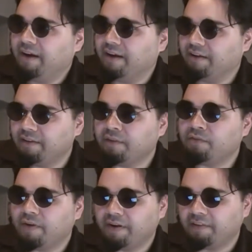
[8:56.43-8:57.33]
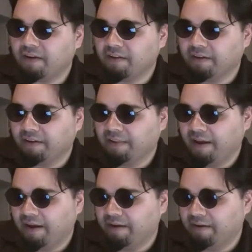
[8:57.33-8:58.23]
And I think it's very telling
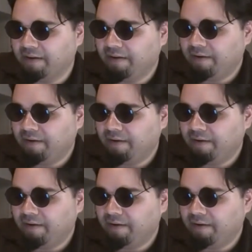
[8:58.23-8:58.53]
that